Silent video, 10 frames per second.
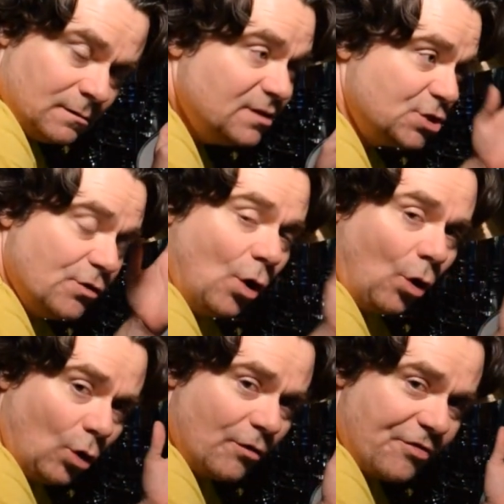to the
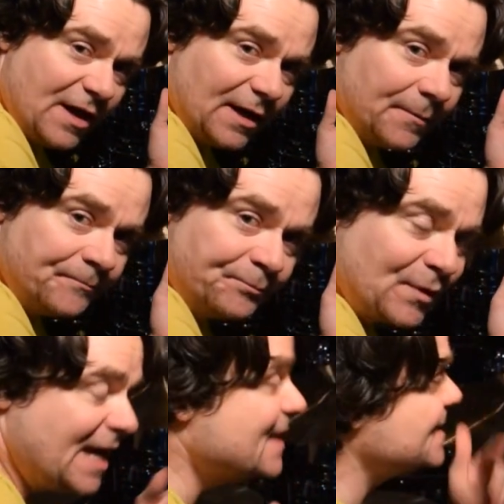whole thing.
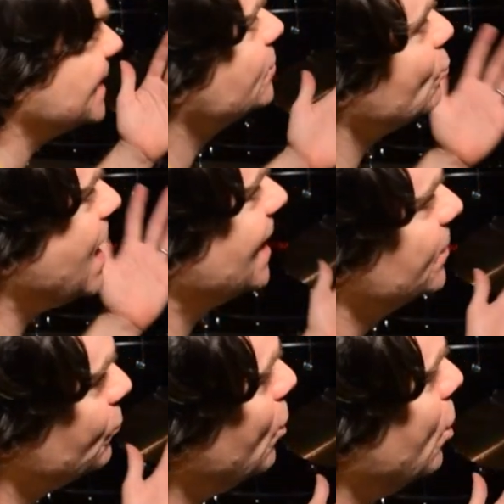As like in rock
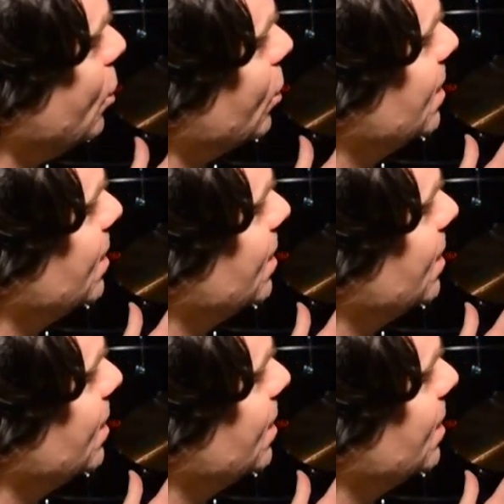and roll,